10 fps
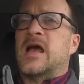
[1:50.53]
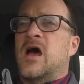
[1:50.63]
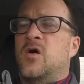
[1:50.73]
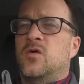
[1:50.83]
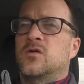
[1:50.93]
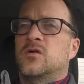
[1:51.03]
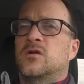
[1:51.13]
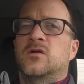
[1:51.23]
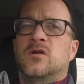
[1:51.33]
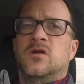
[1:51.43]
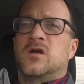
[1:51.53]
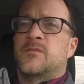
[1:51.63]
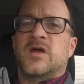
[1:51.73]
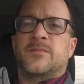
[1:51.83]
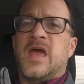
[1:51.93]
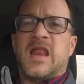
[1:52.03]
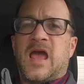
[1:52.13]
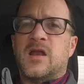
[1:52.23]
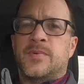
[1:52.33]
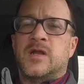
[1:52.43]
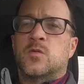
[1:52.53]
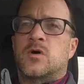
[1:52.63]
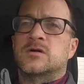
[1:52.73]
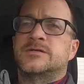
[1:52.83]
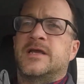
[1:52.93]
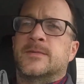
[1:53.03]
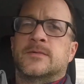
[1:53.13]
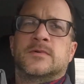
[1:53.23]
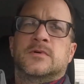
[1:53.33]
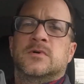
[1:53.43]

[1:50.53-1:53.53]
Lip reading: out. I'm like, man, I gotta be in the water table.